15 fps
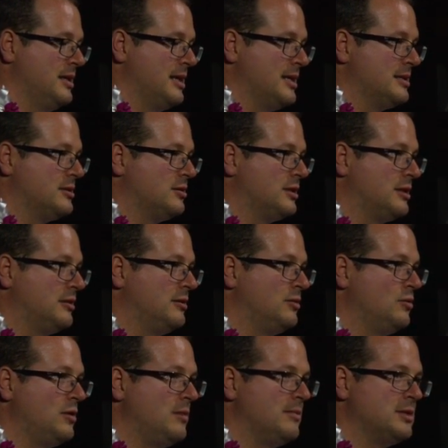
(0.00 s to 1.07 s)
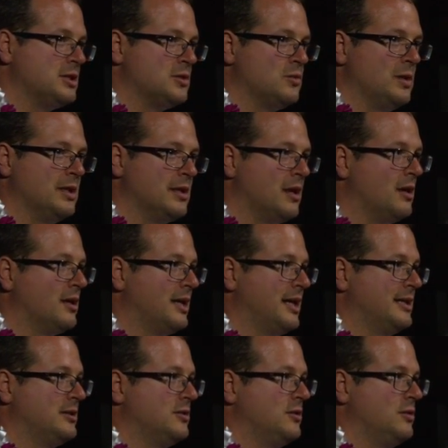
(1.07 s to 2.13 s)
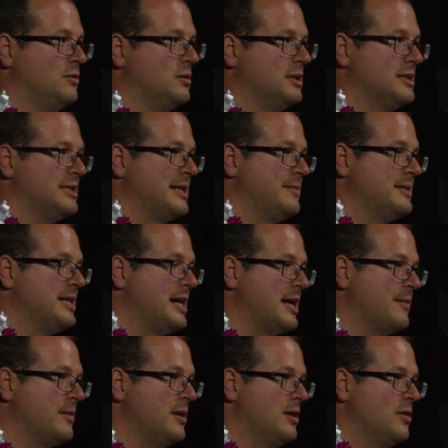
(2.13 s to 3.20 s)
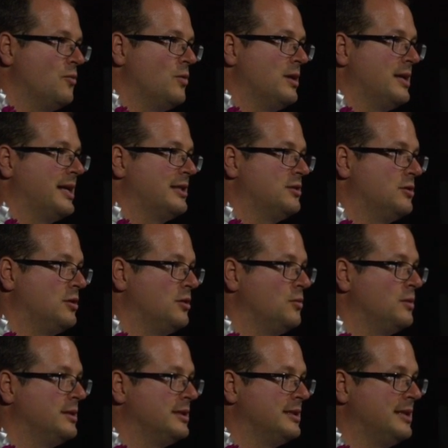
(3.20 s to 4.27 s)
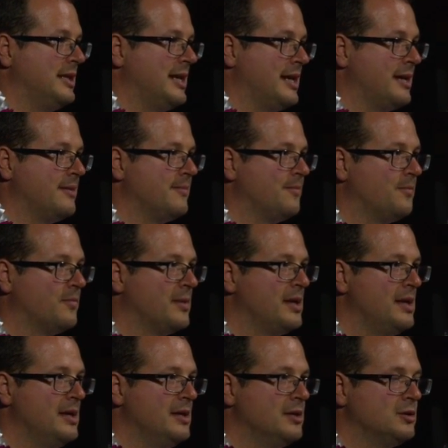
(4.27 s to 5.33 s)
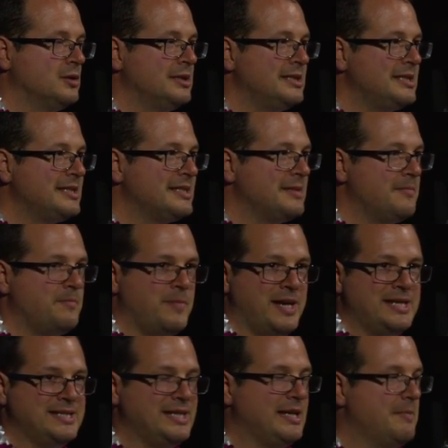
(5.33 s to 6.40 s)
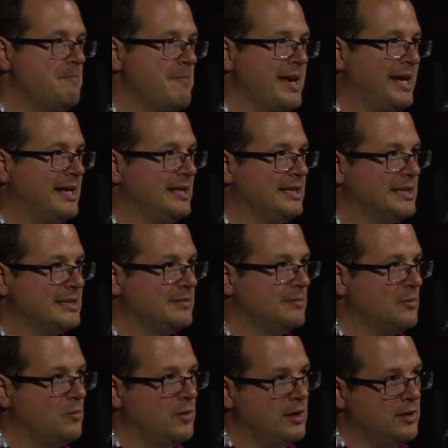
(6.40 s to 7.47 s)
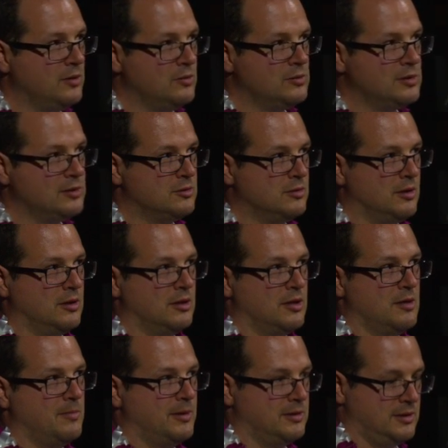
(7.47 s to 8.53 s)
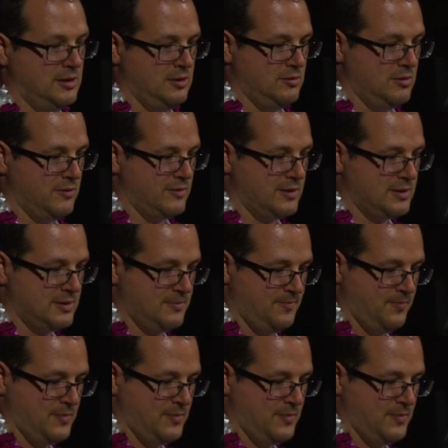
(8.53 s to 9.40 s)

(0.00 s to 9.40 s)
And so the two images will not get to you at the same time, will get to you with a delay. So this is the basic mechanism we use to learn about the universe.